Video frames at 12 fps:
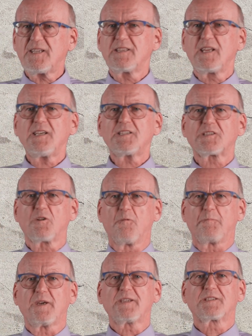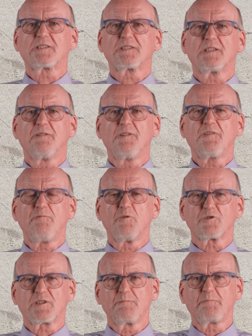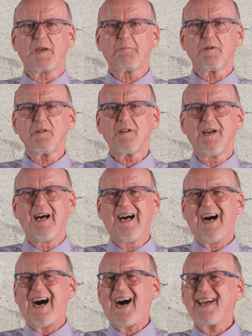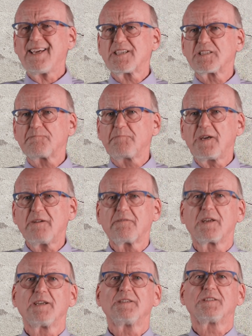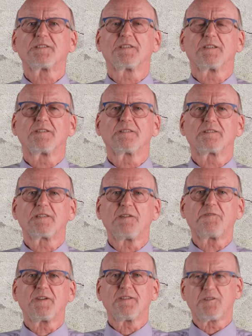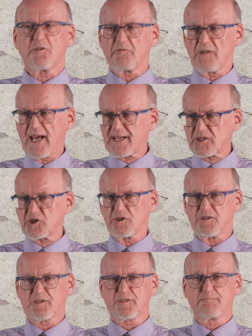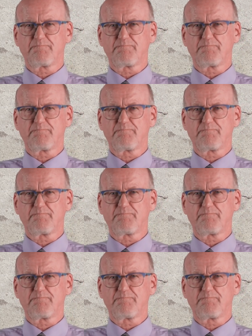these topics with Muslim people, I experience different reactions.